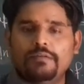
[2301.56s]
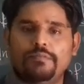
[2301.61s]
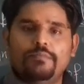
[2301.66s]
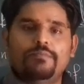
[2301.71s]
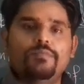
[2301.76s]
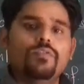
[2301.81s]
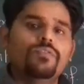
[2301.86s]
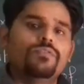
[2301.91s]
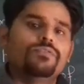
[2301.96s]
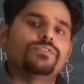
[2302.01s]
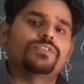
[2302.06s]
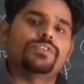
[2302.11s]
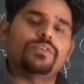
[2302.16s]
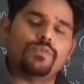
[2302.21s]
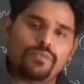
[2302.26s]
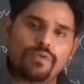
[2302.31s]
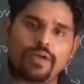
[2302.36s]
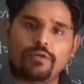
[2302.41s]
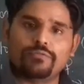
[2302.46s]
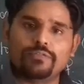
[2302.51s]
moves
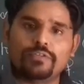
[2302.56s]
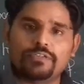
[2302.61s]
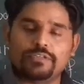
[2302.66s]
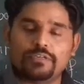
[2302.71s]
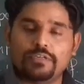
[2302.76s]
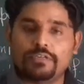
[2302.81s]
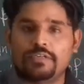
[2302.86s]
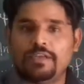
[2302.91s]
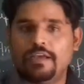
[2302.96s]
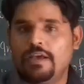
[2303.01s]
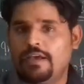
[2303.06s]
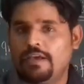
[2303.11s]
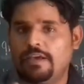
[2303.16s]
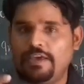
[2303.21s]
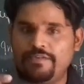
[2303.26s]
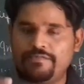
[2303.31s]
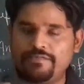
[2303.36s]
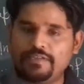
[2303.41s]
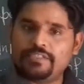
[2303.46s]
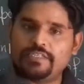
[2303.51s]
around the sun.
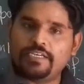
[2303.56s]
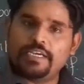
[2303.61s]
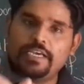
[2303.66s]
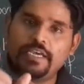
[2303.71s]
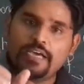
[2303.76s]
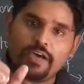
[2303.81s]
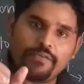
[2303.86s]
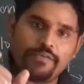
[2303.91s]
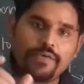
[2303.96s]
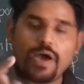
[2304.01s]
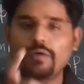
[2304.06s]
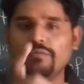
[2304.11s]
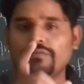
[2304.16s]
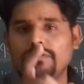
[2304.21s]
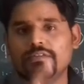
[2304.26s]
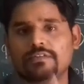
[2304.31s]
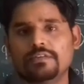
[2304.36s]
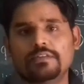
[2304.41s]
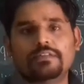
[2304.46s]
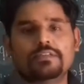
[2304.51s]
If we say around
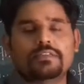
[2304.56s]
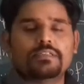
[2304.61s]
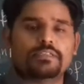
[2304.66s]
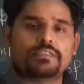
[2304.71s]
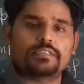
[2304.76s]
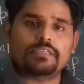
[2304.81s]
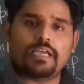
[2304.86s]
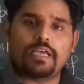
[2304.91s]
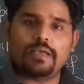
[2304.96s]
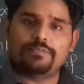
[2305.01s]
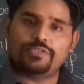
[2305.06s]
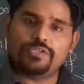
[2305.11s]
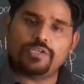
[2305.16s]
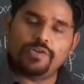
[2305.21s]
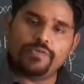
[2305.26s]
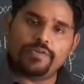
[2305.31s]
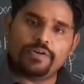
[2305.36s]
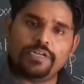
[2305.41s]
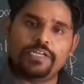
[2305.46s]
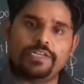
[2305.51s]
the sun, this is
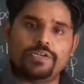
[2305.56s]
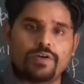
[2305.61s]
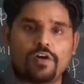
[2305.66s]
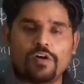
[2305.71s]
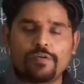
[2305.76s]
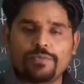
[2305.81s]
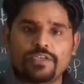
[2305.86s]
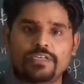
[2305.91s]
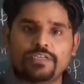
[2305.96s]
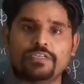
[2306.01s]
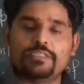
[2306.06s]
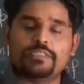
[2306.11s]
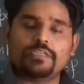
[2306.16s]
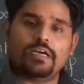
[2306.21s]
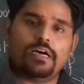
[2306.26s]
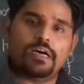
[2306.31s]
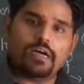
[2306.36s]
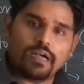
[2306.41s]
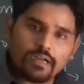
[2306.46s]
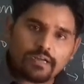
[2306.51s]
absolutely wrong, because
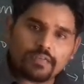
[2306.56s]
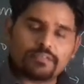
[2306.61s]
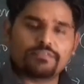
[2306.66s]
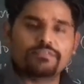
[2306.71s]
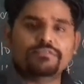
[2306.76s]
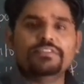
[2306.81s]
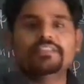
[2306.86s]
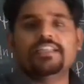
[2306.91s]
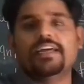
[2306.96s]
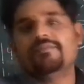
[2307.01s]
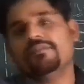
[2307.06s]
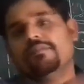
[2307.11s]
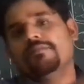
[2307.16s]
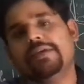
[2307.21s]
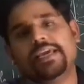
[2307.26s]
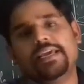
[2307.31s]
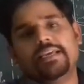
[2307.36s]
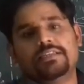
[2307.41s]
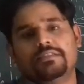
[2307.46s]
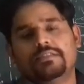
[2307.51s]
earth never
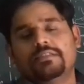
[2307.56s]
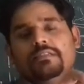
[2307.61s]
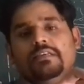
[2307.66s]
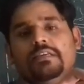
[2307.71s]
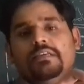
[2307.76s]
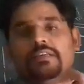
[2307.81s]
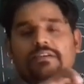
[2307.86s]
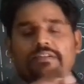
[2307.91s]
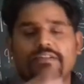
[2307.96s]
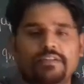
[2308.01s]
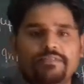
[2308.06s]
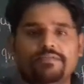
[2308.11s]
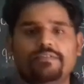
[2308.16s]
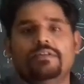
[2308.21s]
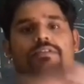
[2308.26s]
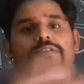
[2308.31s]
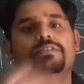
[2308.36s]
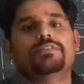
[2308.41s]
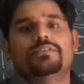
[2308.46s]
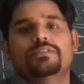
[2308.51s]
makes the
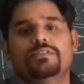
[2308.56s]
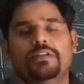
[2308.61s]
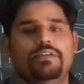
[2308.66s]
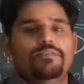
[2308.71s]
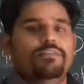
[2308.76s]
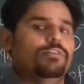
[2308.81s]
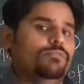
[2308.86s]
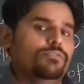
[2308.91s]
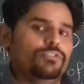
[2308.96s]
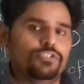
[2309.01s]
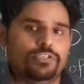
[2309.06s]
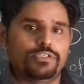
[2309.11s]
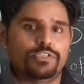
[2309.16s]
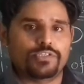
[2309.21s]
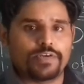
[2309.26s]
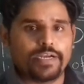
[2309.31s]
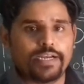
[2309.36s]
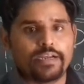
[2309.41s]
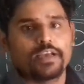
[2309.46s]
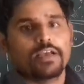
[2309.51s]
reverse
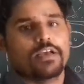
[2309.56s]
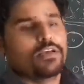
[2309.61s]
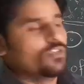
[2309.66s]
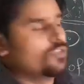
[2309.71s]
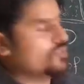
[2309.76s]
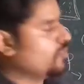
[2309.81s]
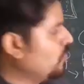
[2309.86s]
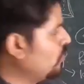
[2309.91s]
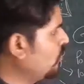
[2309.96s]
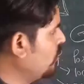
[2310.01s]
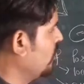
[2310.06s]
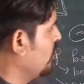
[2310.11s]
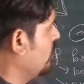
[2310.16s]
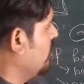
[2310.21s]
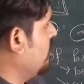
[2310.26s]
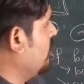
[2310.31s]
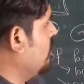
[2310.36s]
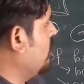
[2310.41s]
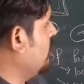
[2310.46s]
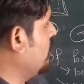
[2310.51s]
revolutions, right? So
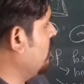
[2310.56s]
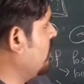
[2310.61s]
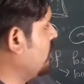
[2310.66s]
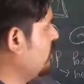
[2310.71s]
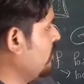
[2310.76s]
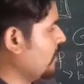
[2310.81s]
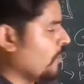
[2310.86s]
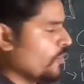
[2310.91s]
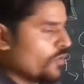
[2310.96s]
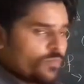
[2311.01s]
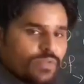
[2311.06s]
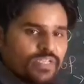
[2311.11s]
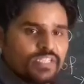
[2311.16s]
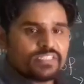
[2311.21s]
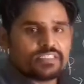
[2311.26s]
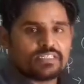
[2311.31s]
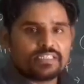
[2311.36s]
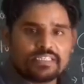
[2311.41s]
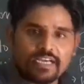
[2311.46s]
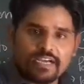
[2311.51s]
round
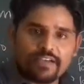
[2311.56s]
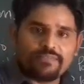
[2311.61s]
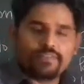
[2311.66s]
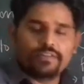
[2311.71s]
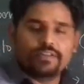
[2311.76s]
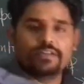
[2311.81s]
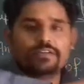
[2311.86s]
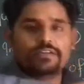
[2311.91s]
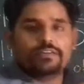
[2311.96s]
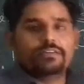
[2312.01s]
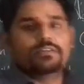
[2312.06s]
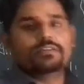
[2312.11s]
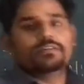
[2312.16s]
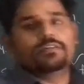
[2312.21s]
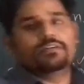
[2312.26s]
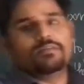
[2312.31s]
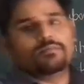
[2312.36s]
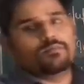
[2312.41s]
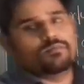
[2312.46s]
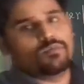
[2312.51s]
means definite
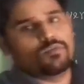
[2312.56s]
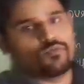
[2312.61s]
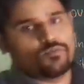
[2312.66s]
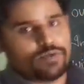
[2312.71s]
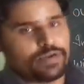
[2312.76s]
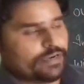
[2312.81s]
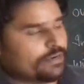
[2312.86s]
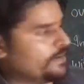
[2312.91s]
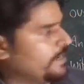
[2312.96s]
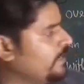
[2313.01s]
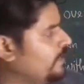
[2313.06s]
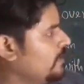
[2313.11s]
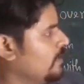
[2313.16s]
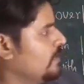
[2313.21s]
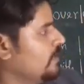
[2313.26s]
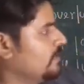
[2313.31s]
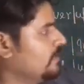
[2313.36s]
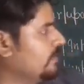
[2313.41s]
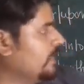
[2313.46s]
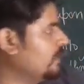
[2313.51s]
movement, right?
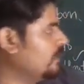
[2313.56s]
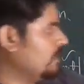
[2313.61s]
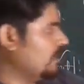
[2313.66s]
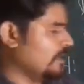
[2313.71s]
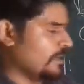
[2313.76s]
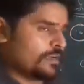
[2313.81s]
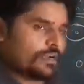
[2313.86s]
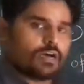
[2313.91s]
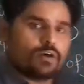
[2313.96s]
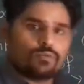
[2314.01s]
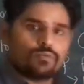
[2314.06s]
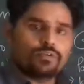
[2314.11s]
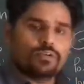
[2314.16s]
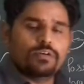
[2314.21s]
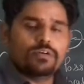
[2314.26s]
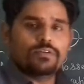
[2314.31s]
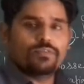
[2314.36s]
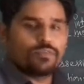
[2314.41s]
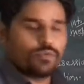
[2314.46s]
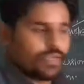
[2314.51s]
Then around,
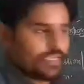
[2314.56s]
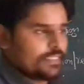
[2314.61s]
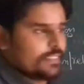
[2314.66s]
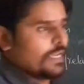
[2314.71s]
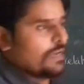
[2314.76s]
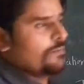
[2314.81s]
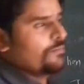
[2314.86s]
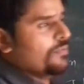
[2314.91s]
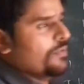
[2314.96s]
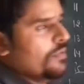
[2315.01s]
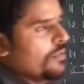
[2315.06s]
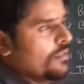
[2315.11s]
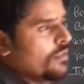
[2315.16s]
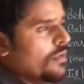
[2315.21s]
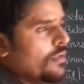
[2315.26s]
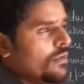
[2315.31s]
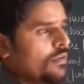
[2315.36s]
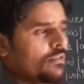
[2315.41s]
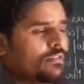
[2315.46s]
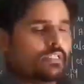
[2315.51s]
for example,
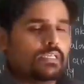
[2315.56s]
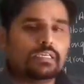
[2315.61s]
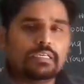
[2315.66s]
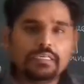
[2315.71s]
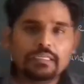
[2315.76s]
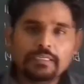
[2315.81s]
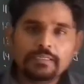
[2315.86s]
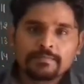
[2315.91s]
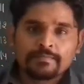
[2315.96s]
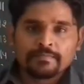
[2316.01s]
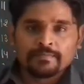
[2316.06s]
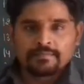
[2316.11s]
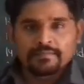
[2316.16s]
the